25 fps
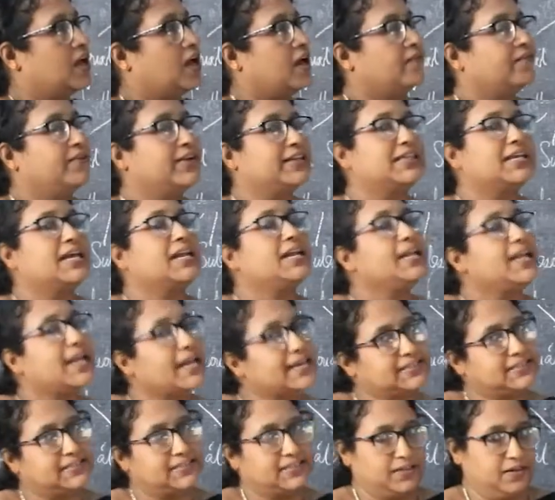with
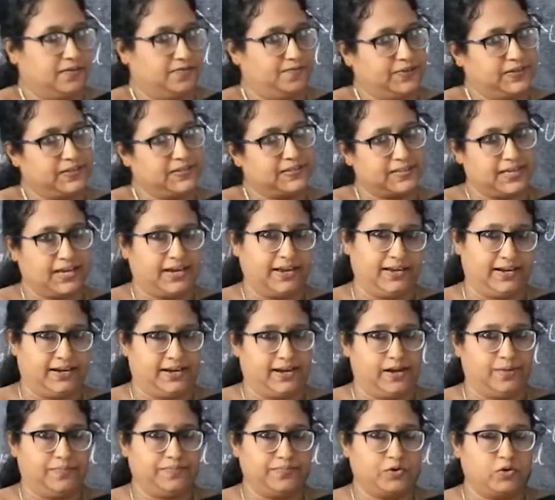less surface
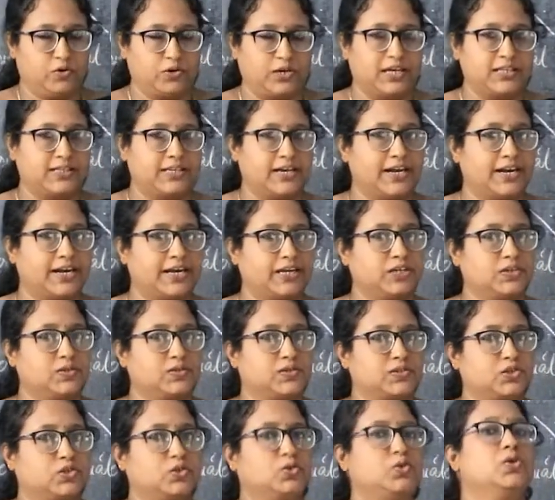area, okay, they are
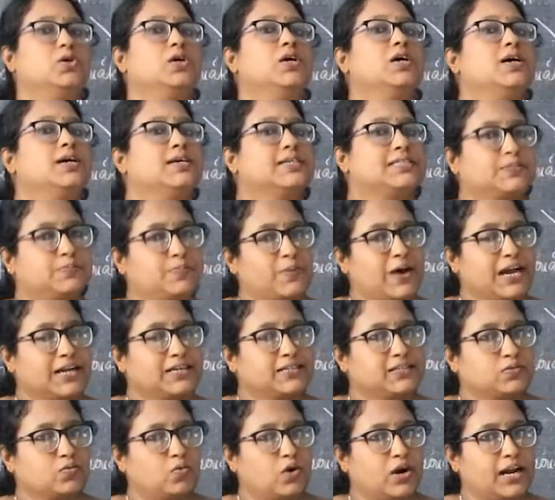reduced to
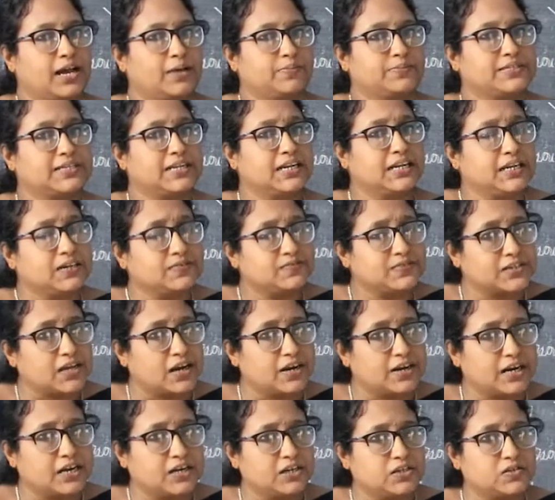spines. What happens? Leaves
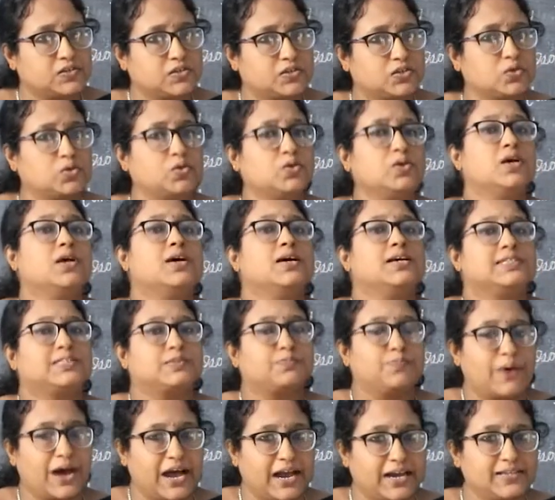are reduced to
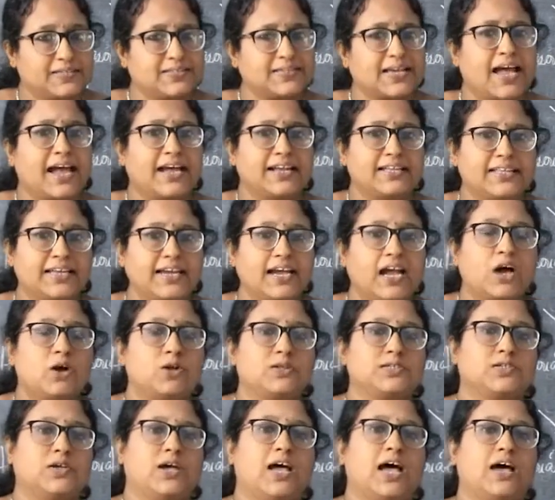spines and they
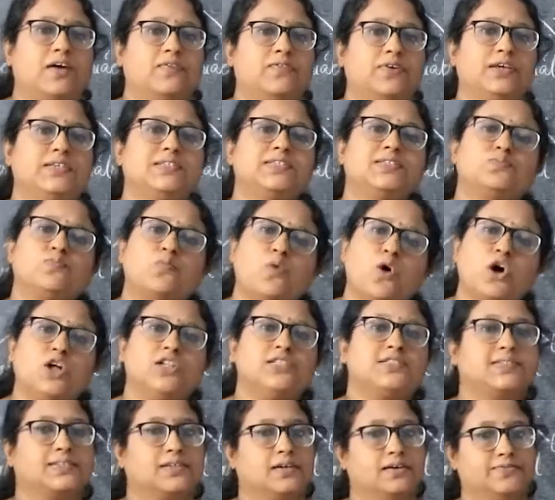also have a
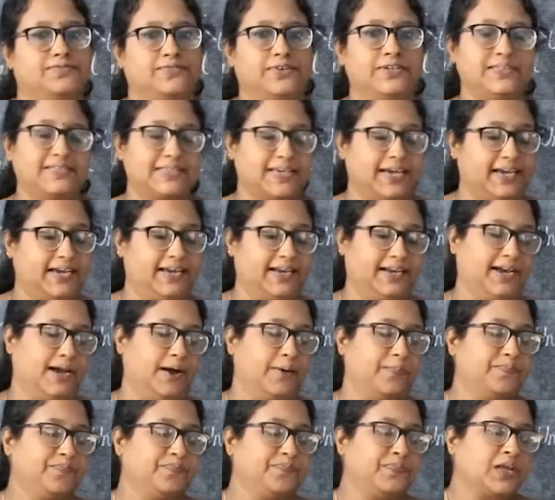small surface area.
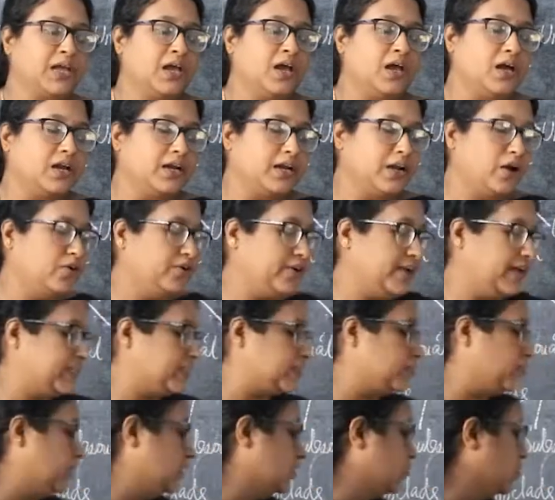Now
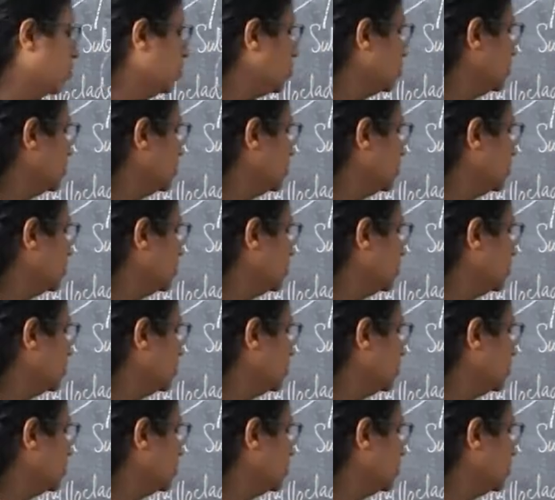next we will go to